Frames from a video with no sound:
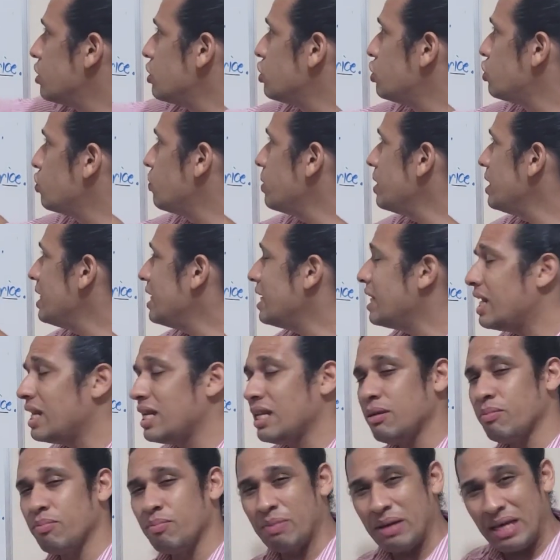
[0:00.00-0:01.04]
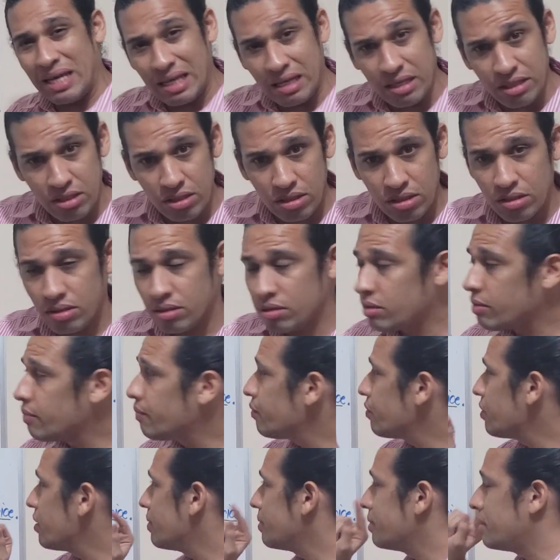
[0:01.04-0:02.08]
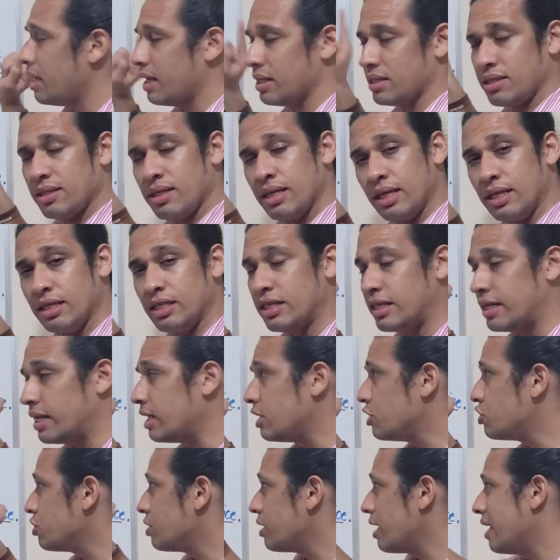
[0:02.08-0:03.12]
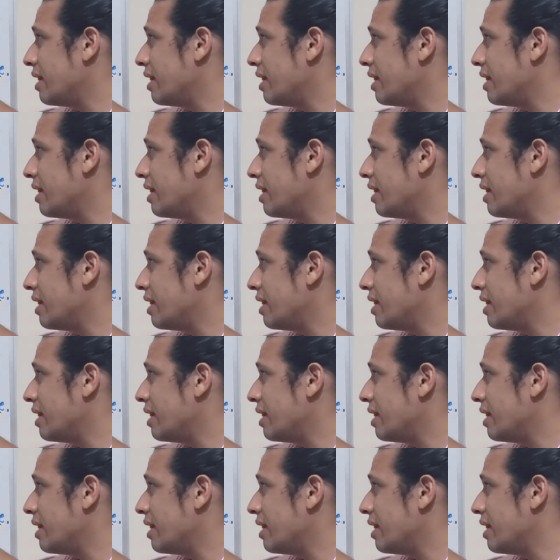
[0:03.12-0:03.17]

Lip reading: Do we need any beans? That's the intonation.